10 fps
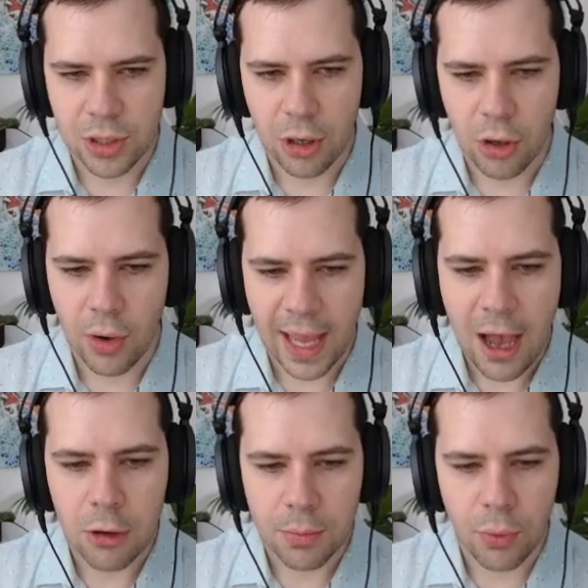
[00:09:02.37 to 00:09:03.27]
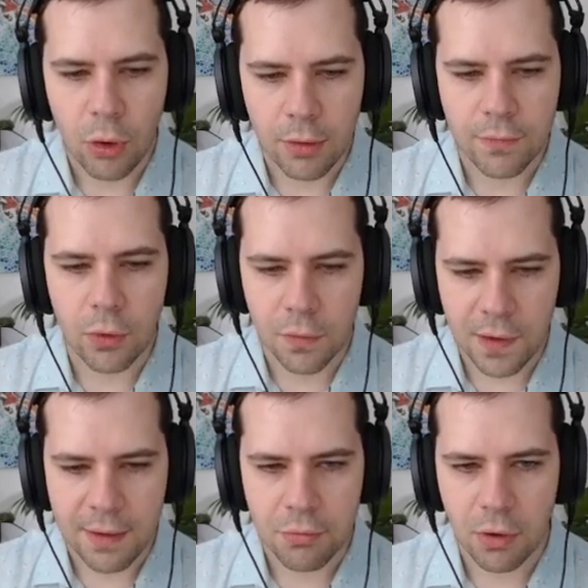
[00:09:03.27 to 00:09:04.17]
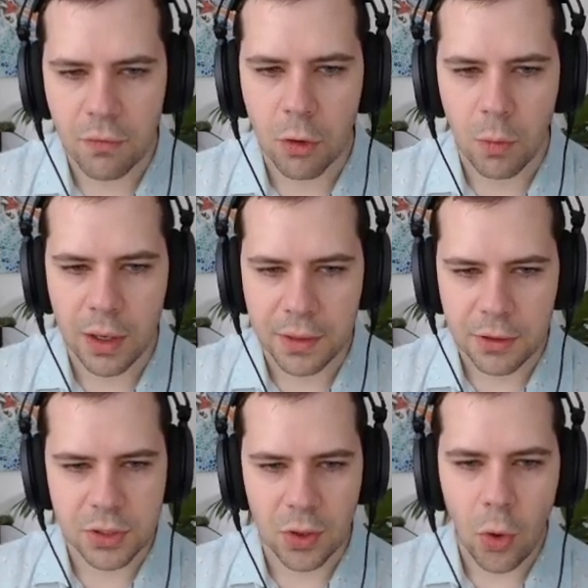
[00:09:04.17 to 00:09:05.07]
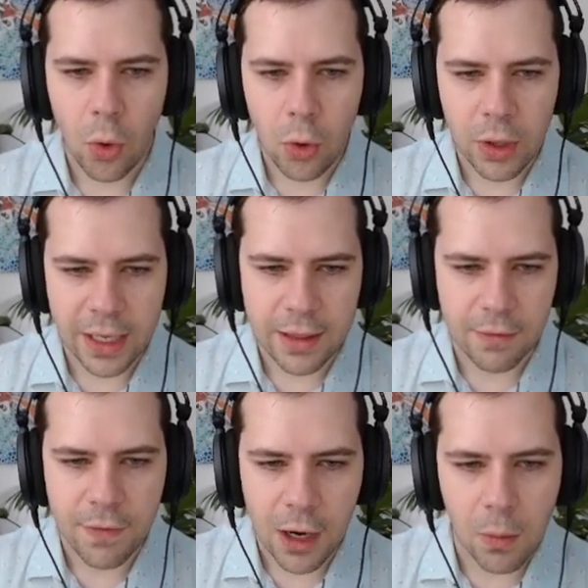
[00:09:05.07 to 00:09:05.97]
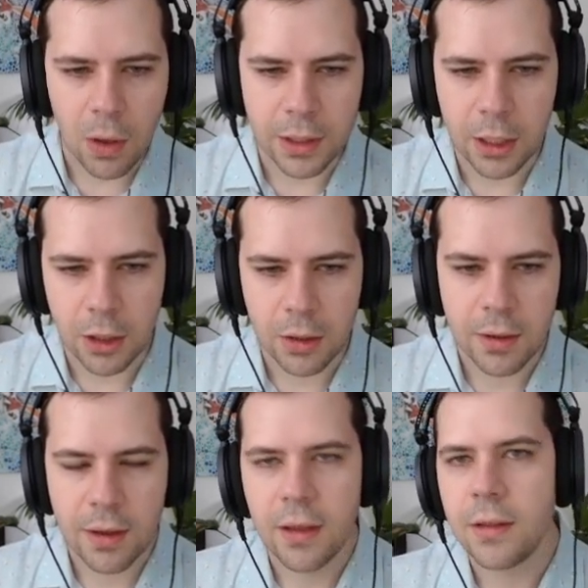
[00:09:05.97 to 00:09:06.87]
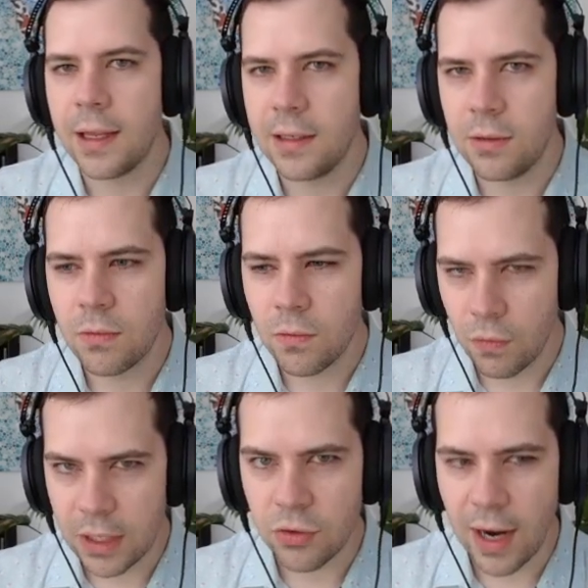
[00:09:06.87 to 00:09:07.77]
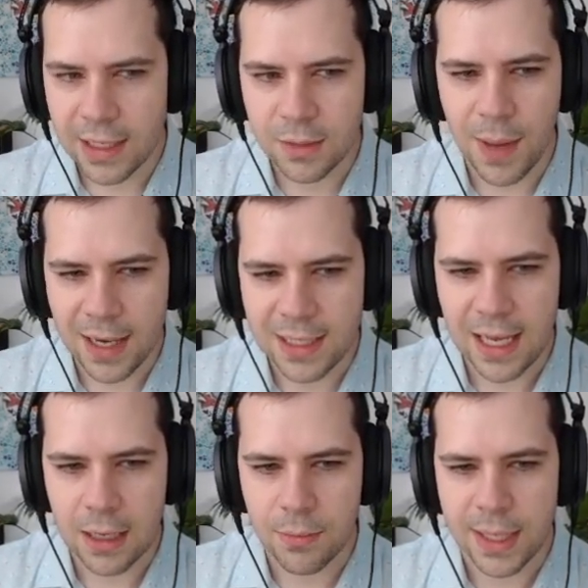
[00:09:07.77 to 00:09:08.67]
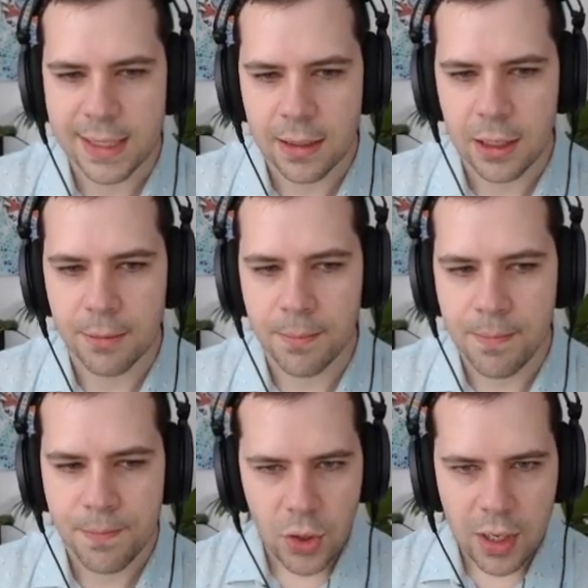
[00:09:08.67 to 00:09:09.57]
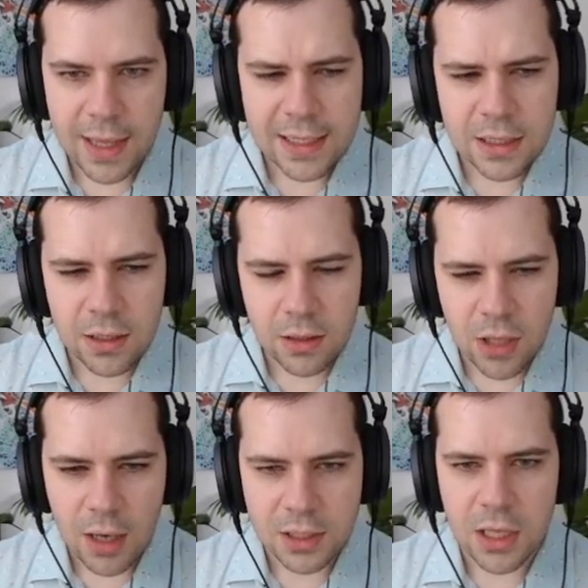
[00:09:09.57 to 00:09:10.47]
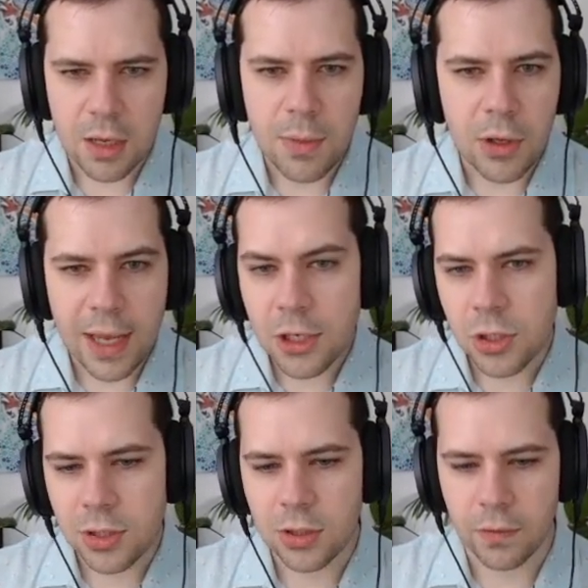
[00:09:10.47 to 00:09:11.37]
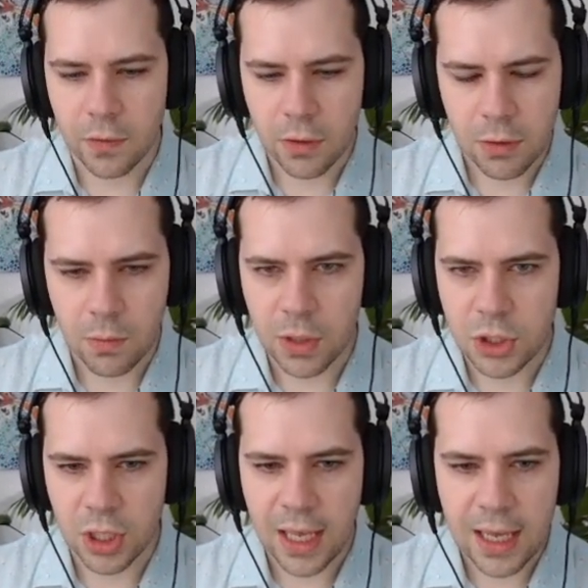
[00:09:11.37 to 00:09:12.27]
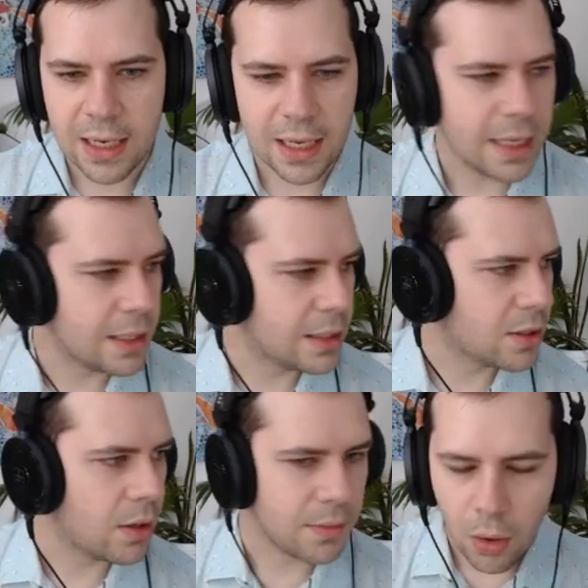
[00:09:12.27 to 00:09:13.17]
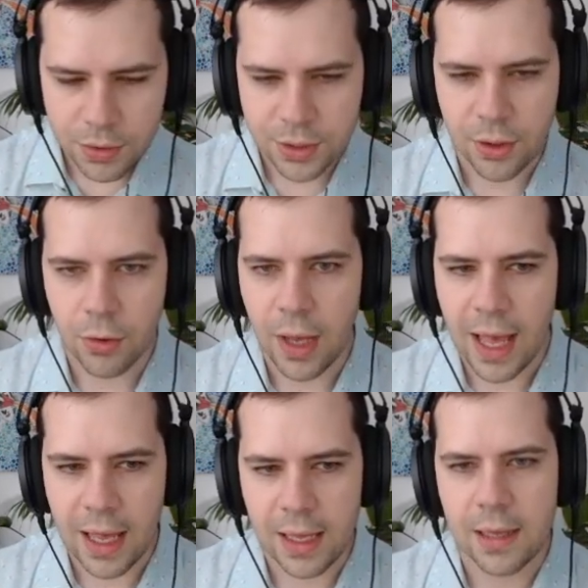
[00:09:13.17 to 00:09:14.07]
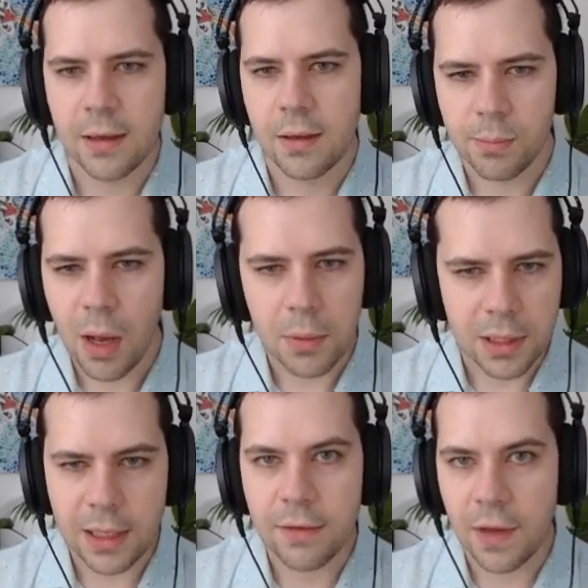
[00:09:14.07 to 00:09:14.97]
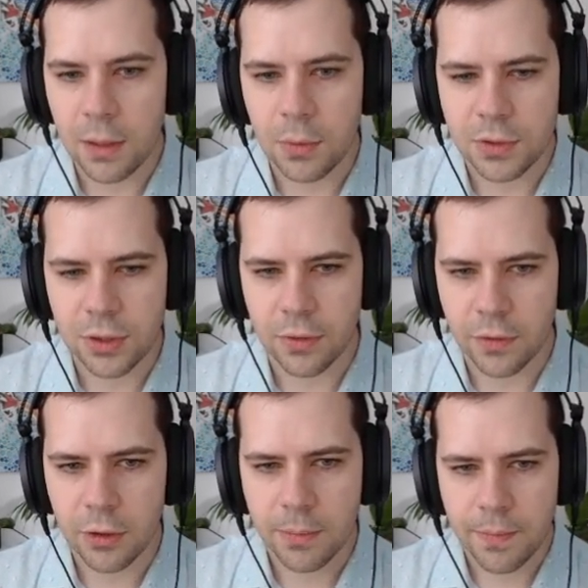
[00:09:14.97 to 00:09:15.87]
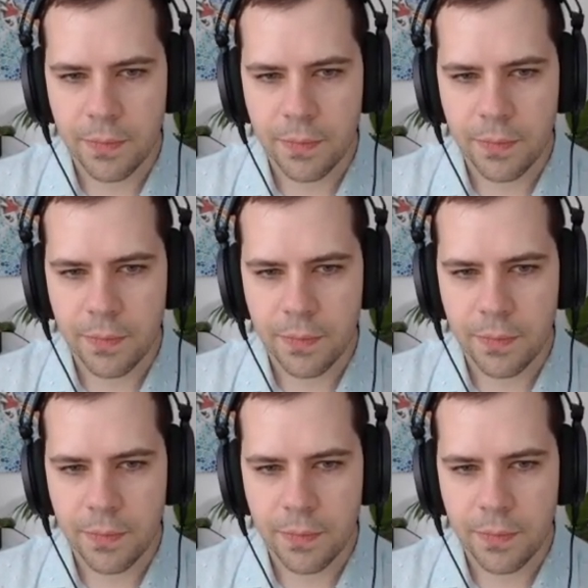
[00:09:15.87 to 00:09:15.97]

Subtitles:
are going out port 45341. There's a hole in the firewall here that redirects back to it, basically. So it can then talk to the communication server, which again is also a publicly available server,